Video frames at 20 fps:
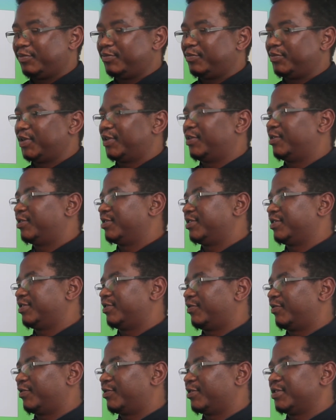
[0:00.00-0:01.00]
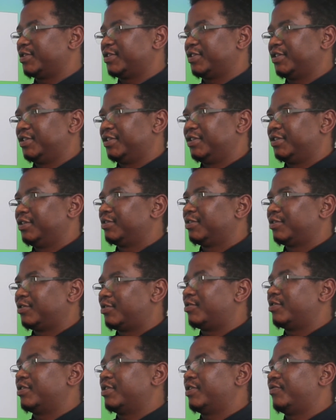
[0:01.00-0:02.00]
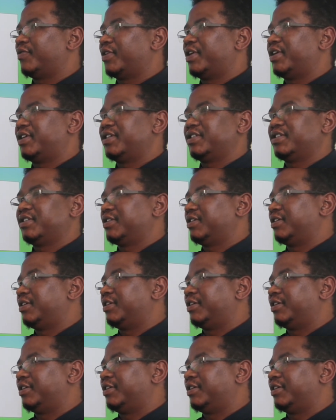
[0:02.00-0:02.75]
because, of course, coronavirus